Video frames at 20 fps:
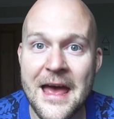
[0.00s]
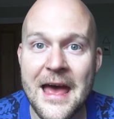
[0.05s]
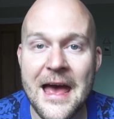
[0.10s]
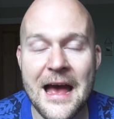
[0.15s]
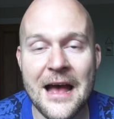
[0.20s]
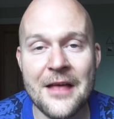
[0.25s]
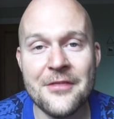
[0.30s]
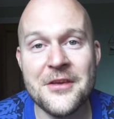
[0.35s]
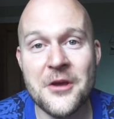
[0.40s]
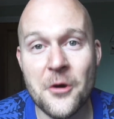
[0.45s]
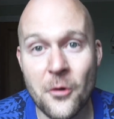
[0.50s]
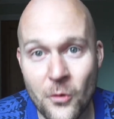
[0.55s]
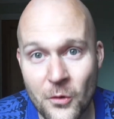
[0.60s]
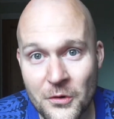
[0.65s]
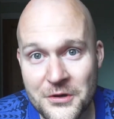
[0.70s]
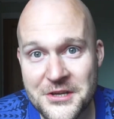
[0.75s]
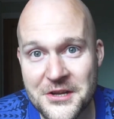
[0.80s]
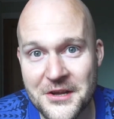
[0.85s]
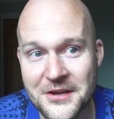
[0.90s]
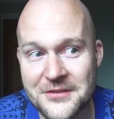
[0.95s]
and the
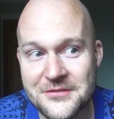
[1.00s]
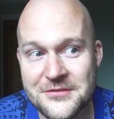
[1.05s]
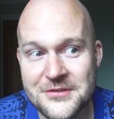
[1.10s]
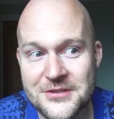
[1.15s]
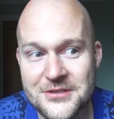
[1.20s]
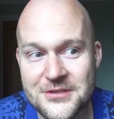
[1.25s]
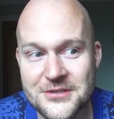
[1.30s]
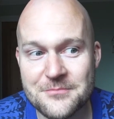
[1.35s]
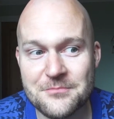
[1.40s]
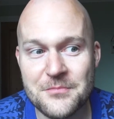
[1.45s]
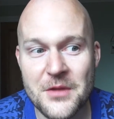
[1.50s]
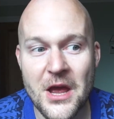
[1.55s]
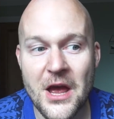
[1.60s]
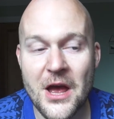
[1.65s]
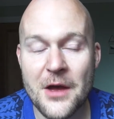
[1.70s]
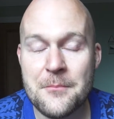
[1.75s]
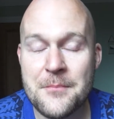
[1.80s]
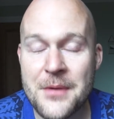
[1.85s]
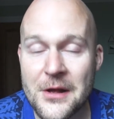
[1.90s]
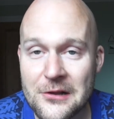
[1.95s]
audience
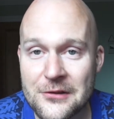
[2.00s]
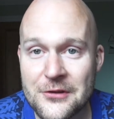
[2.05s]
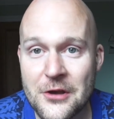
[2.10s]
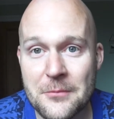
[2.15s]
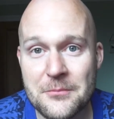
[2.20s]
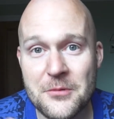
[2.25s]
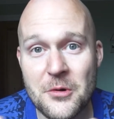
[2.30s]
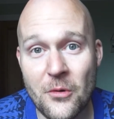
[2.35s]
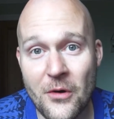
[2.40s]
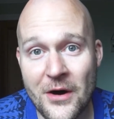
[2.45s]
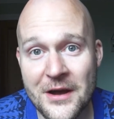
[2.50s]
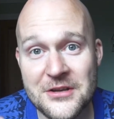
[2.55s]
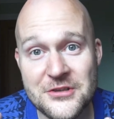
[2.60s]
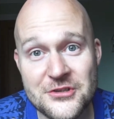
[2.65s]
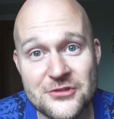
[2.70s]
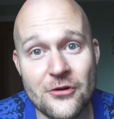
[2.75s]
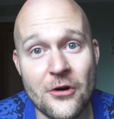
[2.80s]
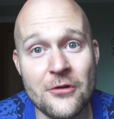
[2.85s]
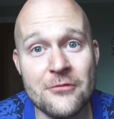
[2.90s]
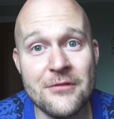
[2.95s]
build up quite a
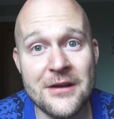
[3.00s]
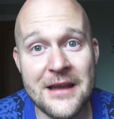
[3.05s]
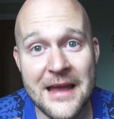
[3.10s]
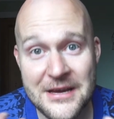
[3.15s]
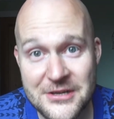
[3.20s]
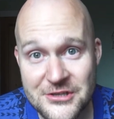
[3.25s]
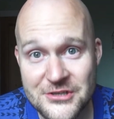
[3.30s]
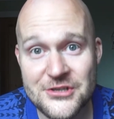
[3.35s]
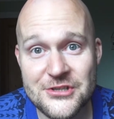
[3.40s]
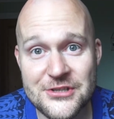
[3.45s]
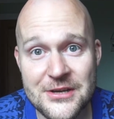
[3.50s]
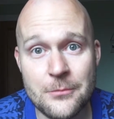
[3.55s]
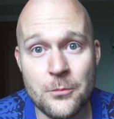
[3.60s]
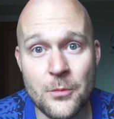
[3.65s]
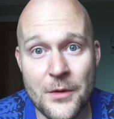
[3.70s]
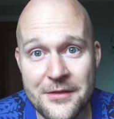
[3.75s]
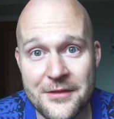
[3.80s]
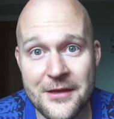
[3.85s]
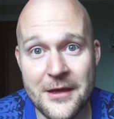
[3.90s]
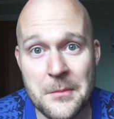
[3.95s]
strong relationship
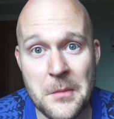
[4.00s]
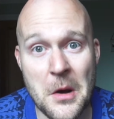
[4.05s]
with him.